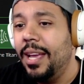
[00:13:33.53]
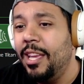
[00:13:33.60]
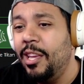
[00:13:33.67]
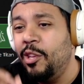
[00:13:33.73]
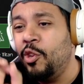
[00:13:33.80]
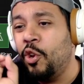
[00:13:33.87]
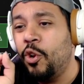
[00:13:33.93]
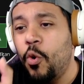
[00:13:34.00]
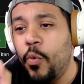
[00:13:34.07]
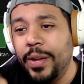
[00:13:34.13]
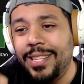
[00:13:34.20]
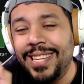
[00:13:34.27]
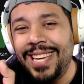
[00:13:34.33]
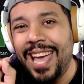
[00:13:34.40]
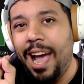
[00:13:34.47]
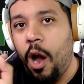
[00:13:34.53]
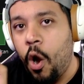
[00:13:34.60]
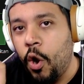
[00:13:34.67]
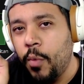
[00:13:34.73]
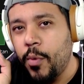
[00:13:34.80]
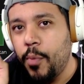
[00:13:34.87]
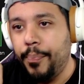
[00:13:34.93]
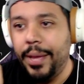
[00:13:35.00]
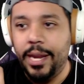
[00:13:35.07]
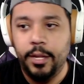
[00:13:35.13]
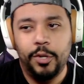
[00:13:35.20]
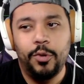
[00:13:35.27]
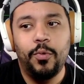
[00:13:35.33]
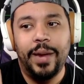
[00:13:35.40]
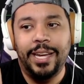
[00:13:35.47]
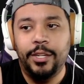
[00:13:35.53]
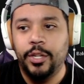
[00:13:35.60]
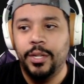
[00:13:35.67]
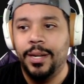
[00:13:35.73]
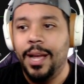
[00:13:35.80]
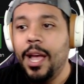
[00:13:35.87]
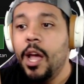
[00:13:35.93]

you're going to get armor penetration,